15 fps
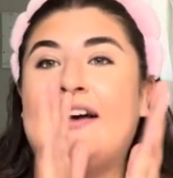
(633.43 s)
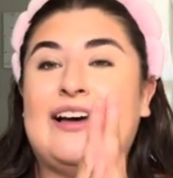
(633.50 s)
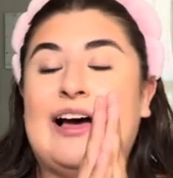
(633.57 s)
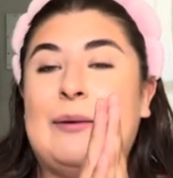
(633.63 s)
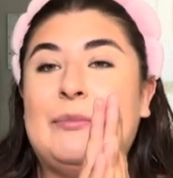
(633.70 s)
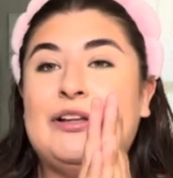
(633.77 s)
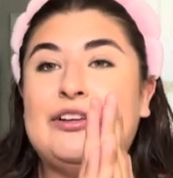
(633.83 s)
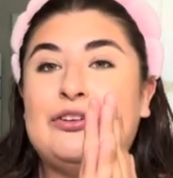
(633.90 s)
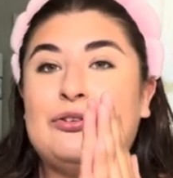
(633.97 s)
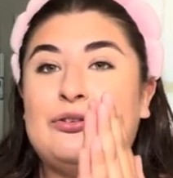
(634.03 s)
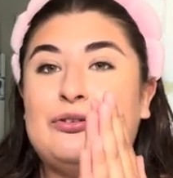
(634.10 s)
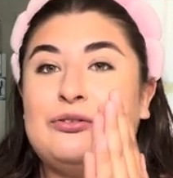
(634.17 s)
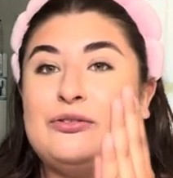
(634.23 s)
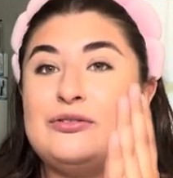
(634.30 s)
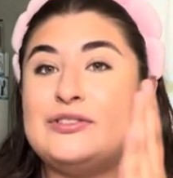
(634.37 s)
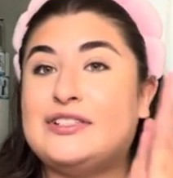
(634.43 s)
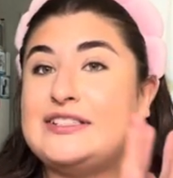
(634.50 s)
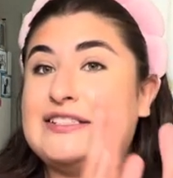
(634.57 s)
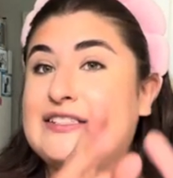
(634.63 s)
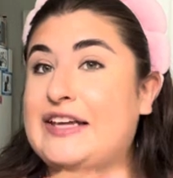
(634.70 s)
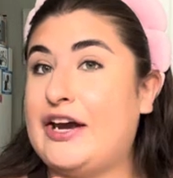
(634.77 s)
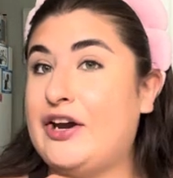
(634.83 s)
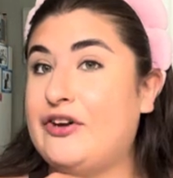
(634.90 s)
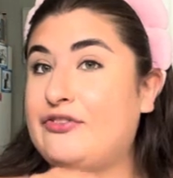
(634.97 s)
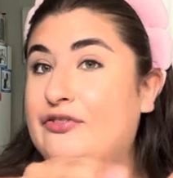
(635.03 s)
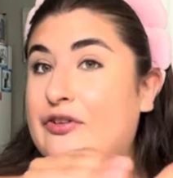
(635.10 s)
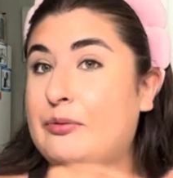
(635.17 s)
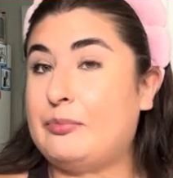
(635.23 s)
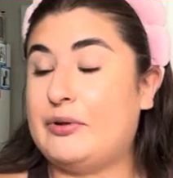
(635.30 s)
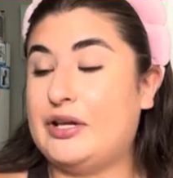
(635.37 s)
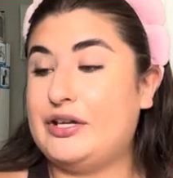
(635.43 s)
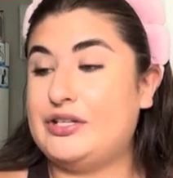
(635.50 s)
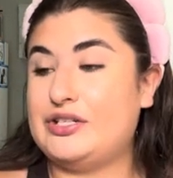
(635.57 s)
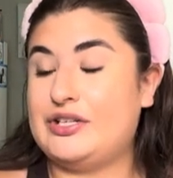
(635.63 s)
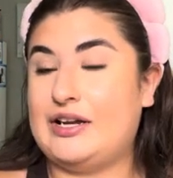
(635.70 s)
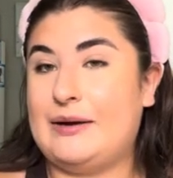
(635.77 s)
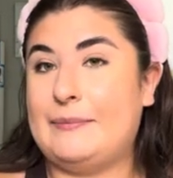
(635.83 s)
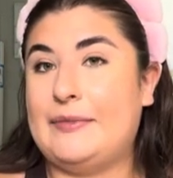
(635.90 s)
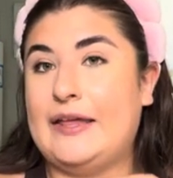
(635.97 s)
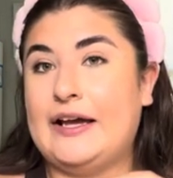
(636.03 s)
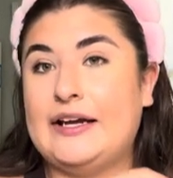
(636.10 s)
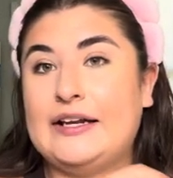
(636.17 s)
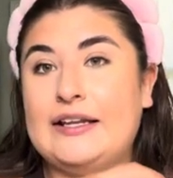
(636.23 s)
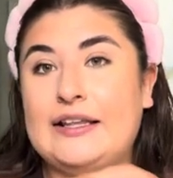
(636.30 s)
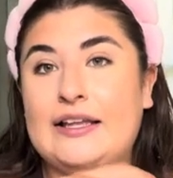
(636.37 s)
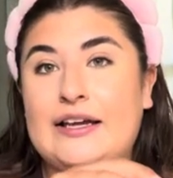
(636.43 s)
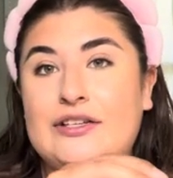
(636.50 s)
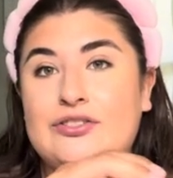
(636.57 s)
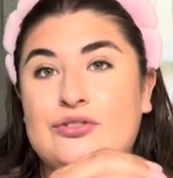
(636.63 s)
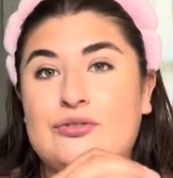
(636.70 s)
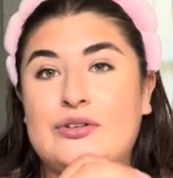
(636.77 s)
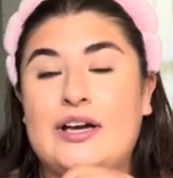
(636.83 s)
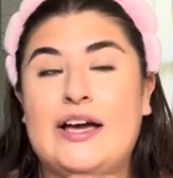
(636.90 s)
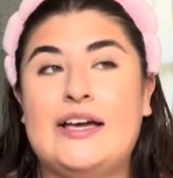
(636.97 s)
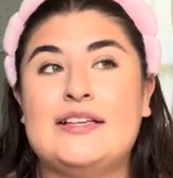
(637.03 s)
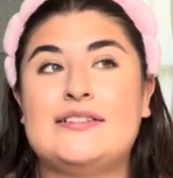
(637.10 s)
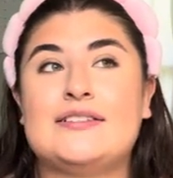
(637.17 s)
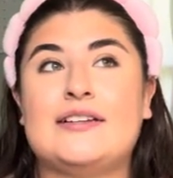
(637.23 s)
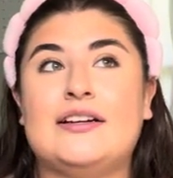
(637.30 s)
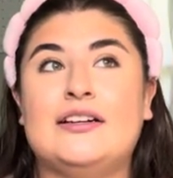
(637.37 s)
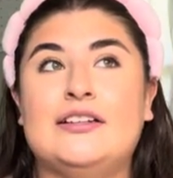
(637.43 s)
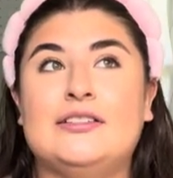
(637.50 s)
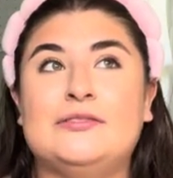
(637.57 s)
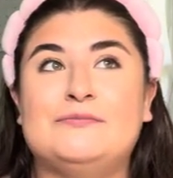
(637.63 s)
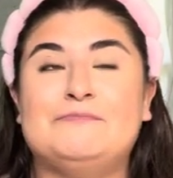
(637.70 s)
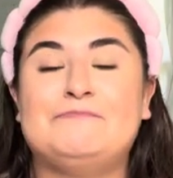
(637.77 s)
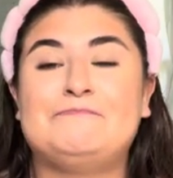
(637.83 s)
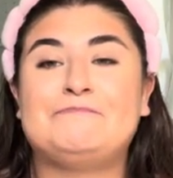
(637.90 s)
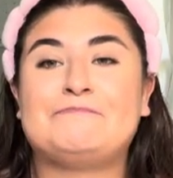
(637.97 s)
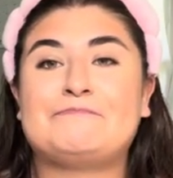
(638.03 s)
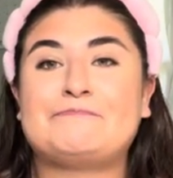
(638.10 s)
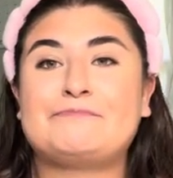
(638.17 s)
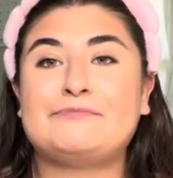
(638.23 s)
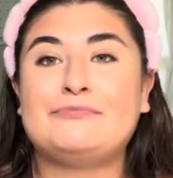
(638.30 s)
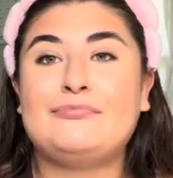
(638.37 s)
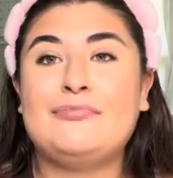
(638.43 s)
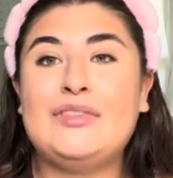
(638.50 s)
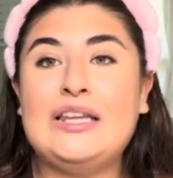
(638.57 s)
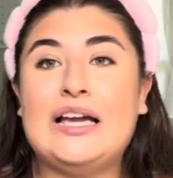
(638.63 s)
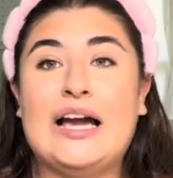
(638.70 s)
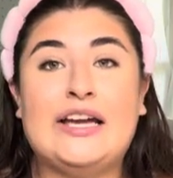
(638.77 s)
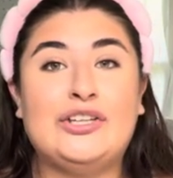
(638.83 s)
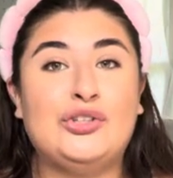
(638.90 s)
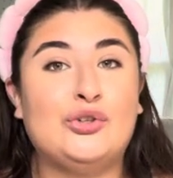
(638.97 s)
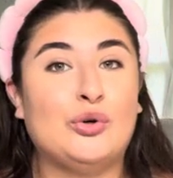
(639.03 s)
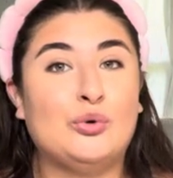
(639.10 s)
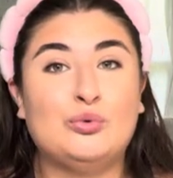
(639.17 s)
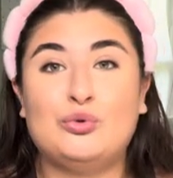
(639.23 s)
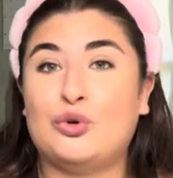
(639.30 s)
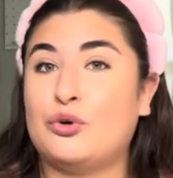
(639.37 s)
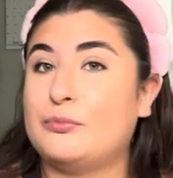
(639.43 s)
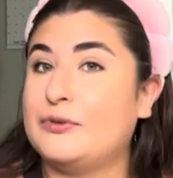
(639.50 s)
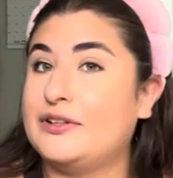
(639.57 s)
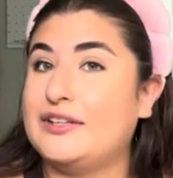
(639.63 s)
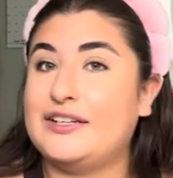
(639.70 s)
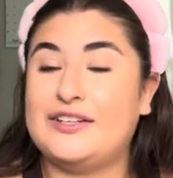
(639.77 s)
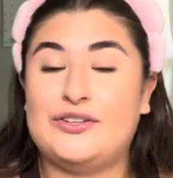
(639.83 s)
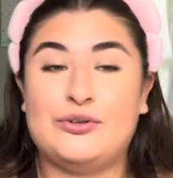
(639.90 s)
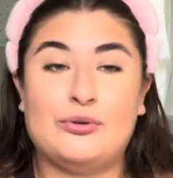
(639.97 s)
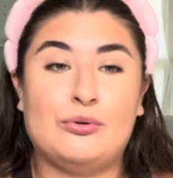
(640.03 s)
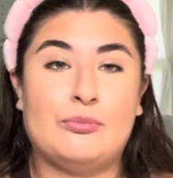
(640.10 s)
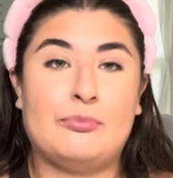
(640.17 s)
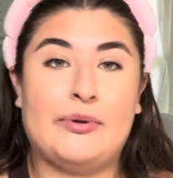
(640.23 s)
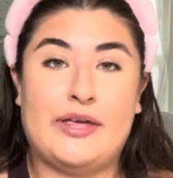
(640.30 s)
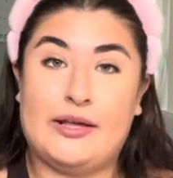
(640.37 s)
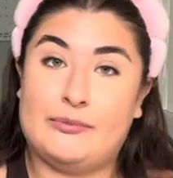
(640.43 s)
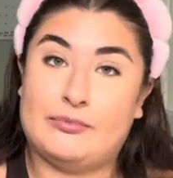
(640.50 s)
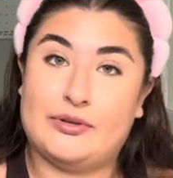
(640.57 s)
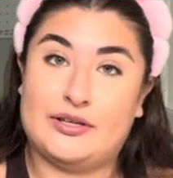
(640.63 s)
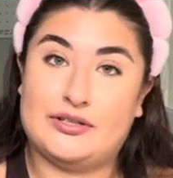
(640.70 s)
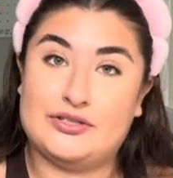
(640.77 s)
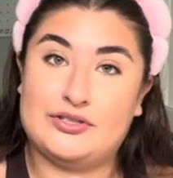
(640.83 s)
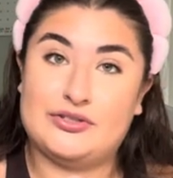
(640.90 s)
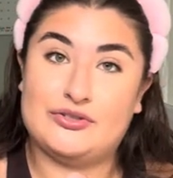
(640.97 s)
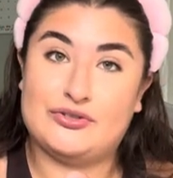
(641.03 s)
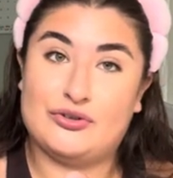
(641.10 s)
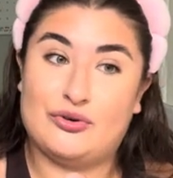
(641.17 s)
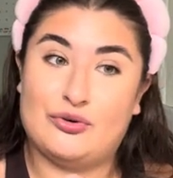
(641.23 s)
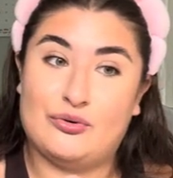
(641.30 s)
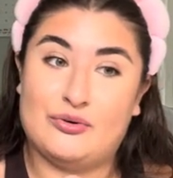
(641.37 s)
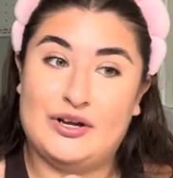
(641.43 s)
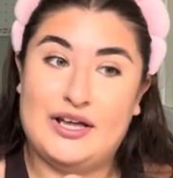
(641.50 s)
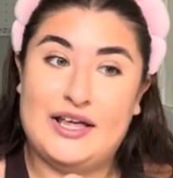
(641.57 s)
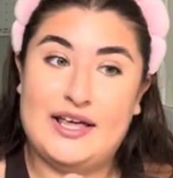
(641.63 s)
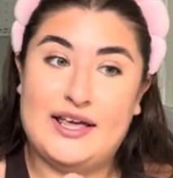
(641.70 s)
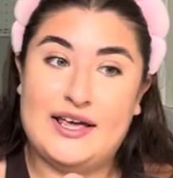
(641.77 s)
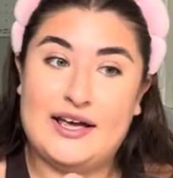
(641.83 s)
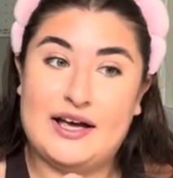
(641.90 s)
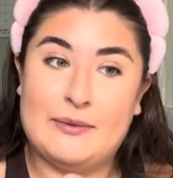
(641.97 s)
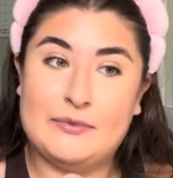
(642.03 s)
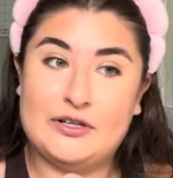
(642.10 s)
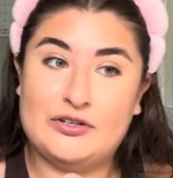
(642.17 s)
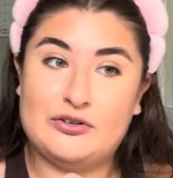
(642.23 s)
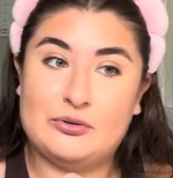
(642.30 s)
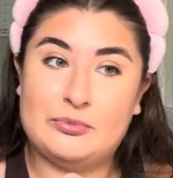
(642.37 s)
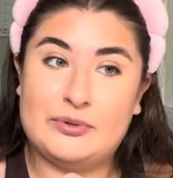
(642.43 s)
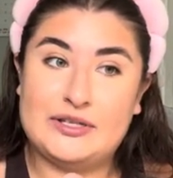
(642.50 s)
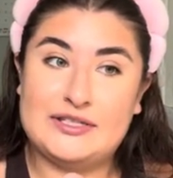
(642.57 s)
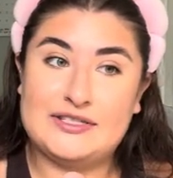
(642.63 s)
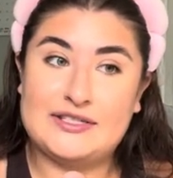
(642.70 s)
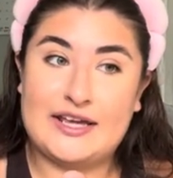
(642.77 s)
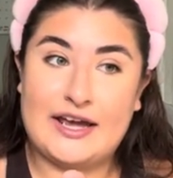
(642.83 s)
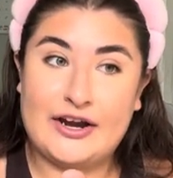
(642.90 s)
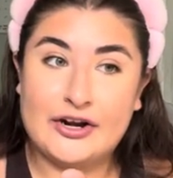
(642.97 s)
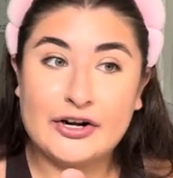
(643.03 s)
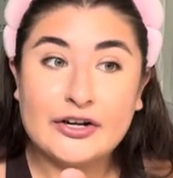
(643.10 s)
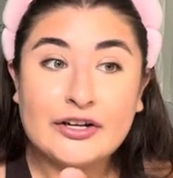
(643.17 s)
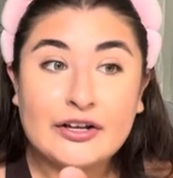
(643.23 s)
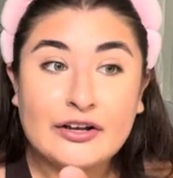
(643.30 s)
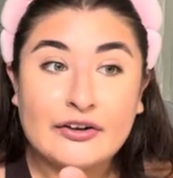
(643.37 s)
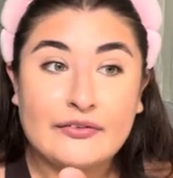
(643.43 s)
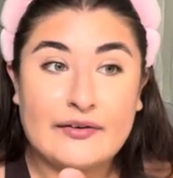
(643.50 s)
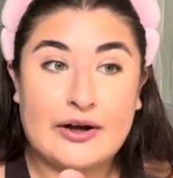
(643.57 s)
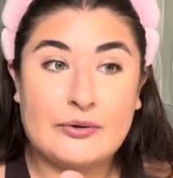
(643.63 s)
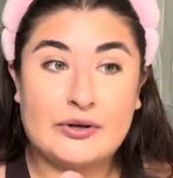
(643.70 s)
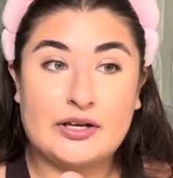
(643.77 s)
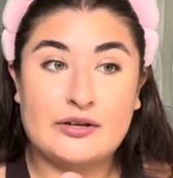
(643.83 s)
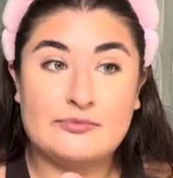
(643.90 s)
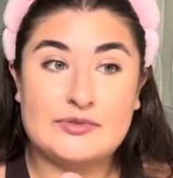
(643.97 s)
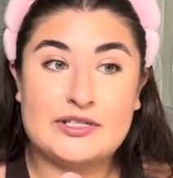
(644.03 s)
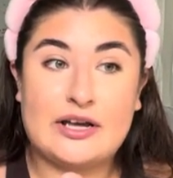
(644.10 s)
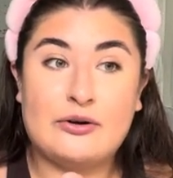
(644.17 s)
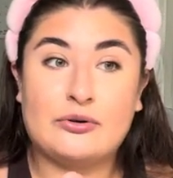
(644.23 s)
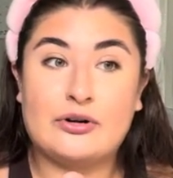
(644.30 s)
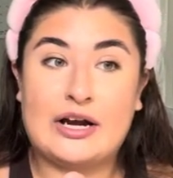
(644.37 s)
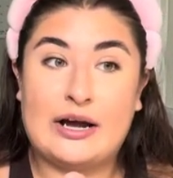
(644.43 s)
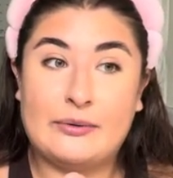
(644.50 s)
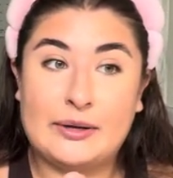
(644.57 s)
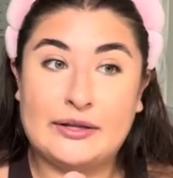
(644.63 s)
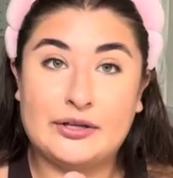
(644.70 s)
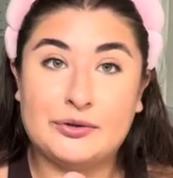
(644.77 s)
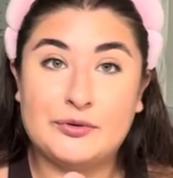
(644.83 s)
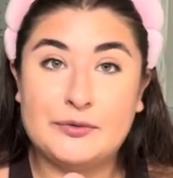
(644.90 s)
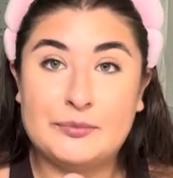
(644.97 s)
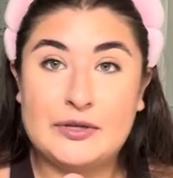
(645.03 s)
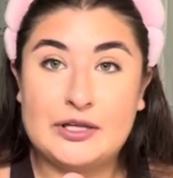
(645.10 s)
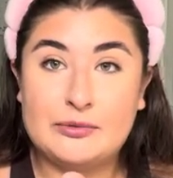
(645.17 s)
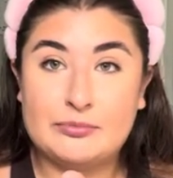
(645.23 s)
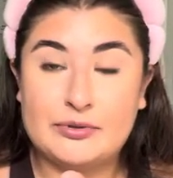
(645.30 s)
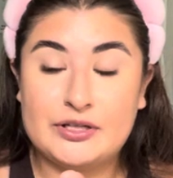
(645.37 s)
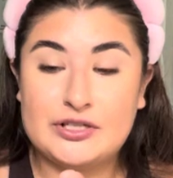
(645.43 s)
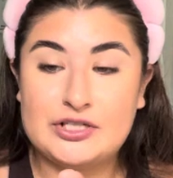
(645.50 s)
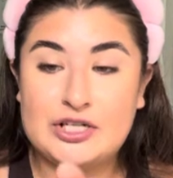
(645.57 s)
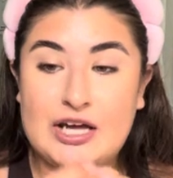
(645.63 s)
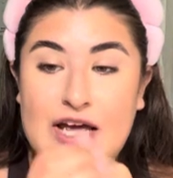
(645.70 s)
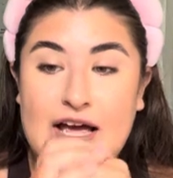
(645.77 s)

I'm a little scared for the blush I'm not gonna lie to you guys um I don't normally do pink blush so I'm a little bit scared of how it comes out or how I look with pink blush.